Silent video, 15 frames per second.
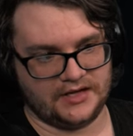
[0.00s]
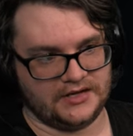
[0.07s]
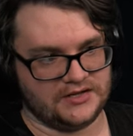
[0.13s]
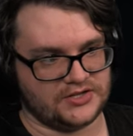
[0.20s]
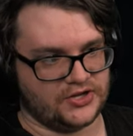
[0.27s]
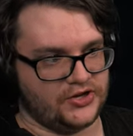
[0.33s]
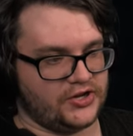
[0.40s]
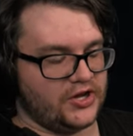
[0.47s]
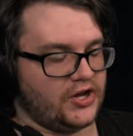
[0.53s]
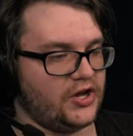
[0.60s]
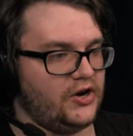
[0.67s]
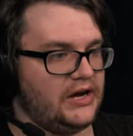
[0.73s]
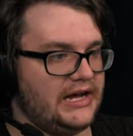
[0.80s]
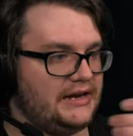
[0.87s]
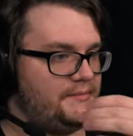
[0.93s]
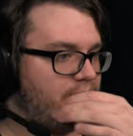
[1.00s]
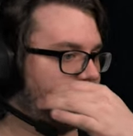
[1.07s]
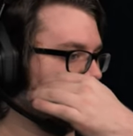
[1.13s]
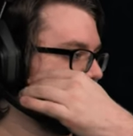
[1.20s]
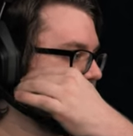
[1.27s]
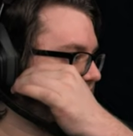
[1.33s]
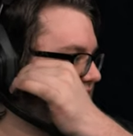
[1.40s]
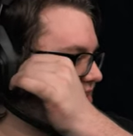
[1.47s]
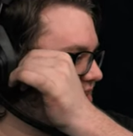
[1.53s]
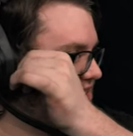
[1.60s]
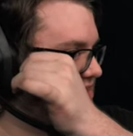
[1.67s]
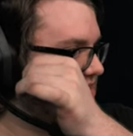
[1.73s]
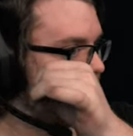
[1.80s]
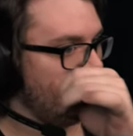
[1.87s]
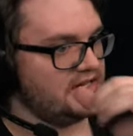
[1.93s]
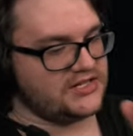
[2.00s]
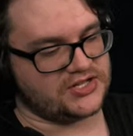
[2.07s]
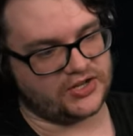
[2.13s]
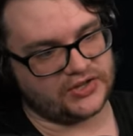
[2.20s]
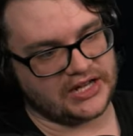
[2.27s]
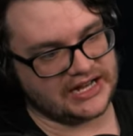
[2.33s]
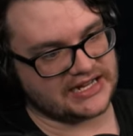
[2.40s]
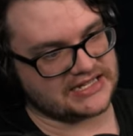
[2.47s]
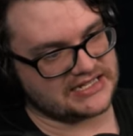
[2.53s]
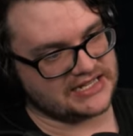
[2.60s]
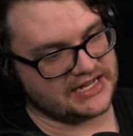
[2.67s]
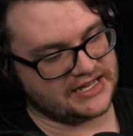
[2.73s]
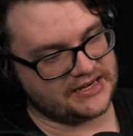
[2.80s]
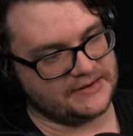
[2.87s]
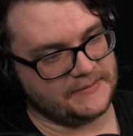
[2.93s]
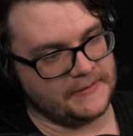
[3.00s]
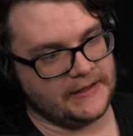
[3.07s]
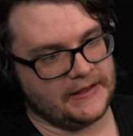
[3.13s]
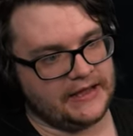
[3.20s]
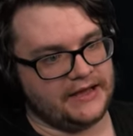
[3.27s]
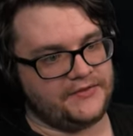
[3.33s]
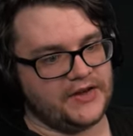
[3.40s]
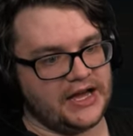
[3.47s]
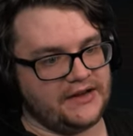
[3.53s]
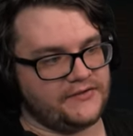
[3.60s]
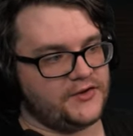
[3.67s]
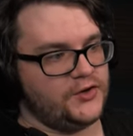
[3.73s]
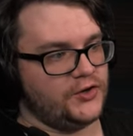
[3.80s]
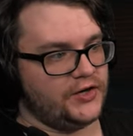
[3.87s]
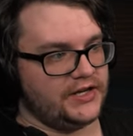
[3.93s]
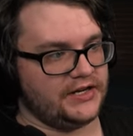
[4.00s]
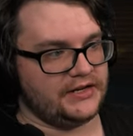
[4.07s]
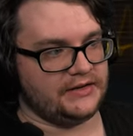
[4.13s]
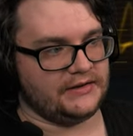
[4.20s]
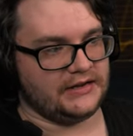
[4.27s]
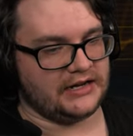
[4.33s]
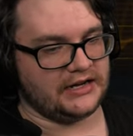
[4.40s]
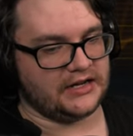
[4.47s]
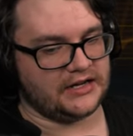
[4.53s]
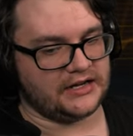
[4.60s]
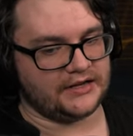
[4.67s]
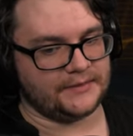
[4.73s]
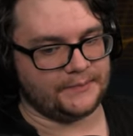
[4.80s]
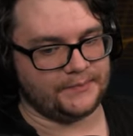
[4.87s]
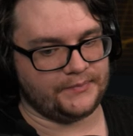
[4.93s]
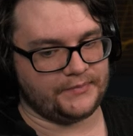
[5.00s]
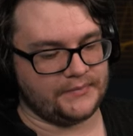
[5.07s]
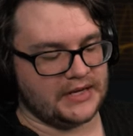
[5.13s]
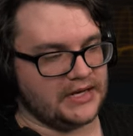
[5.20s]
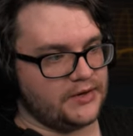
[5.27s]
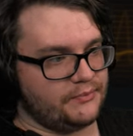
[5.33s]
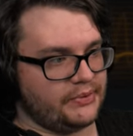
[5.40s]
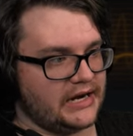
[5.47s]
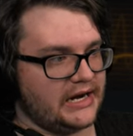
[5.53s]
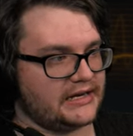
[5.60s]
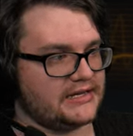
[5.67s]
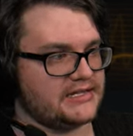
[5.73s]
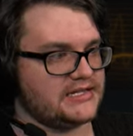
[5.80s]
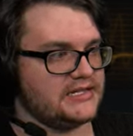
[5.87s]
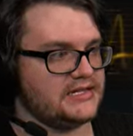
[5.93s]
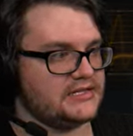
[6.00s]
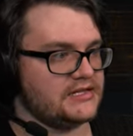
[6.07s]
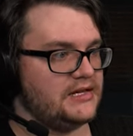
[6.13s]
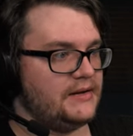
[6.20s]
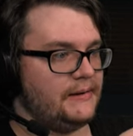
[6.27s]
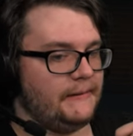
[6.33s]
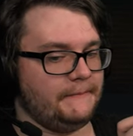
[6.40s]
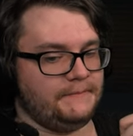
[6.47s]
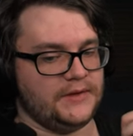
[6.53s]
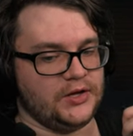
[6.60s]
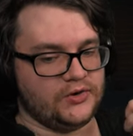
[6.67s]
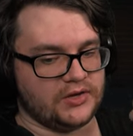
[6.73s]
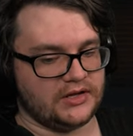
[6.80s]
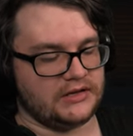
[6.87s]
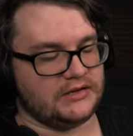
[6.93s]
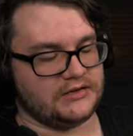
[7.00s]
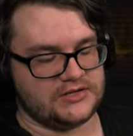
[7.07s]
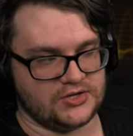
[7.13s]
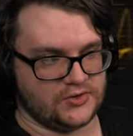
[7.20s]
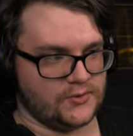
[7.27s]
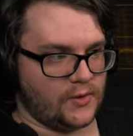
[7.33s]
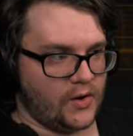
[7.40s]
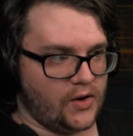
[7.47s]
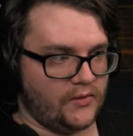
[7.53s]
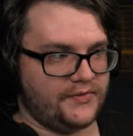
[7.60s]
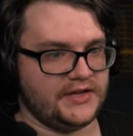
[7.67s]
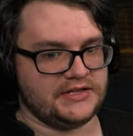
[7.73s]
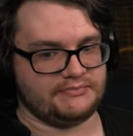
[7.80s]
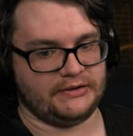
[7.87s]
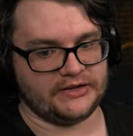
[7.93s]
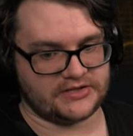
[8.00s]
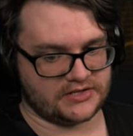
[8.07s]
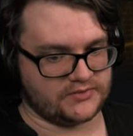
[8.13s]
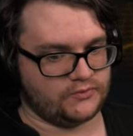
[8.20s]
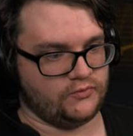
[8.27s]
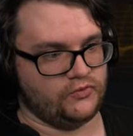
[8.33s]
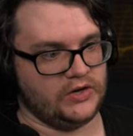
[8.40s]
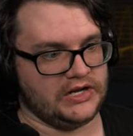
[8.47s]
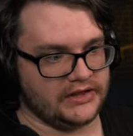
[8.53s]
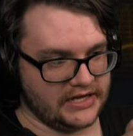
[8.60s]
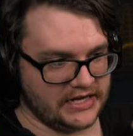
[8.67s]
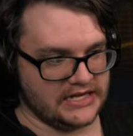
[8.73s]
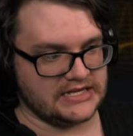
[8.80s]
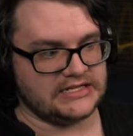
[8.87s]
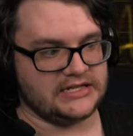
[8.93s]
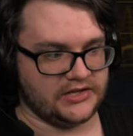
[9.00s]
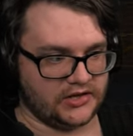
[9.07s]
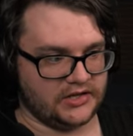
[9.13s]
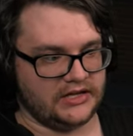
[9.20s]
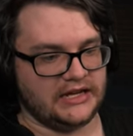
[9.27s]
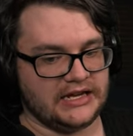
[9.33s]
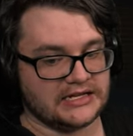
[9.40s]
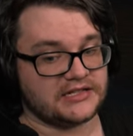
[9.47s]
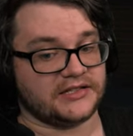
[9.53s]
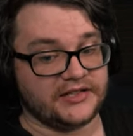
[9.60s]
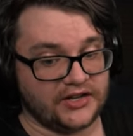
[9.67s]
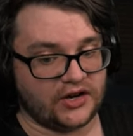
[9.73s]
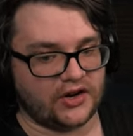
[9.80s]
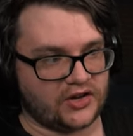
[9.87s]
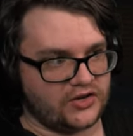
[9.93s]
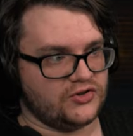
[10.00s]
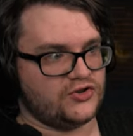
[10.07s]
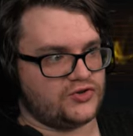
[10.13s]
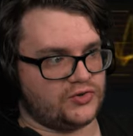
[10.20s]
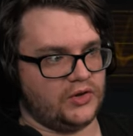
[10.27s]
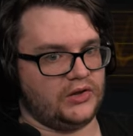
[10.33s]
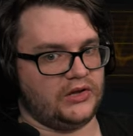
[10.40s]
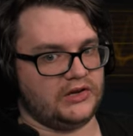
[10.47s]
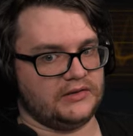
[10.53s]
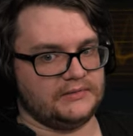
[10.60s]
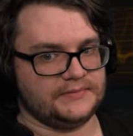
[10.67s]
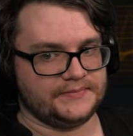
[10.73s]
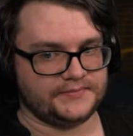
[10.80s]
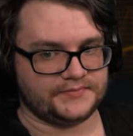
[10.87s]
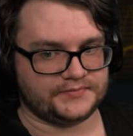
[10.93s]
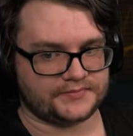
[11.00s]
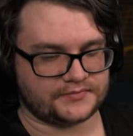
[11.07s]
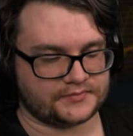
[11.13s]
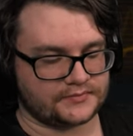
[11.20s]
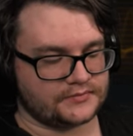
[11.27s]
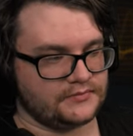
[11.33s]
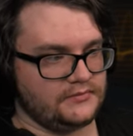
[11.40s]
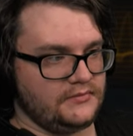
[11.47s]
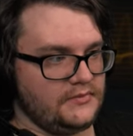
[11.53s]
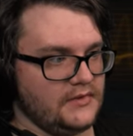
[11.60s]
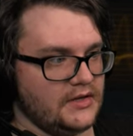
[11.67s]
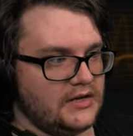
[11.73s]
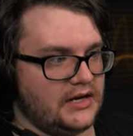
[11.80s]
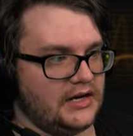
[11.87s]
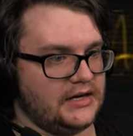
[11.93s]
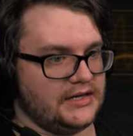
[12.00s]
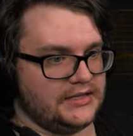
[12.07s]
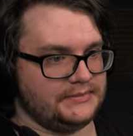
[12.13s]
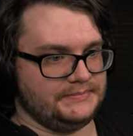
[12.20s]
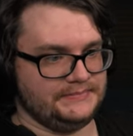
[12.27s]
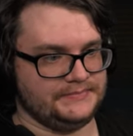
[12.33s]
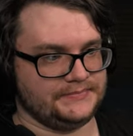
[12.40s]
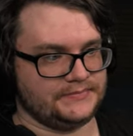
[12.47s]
So you're going to go ahead and place this. So like I said, if you have good um, menu practices, you can do all these puzzles really easy easily on a controller. Um,